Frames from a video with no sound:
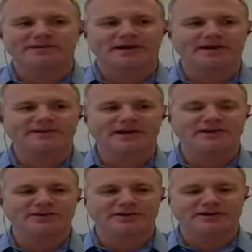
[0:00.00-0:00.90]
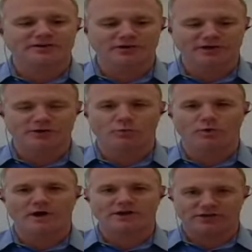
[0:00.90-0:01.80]
I tend to look at
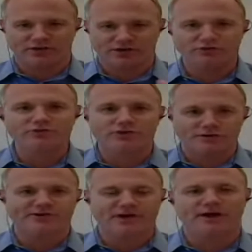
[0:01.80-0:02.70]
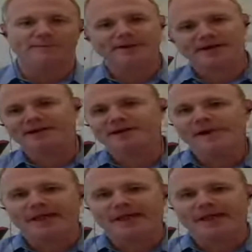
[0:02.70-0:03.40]
what you do as a company,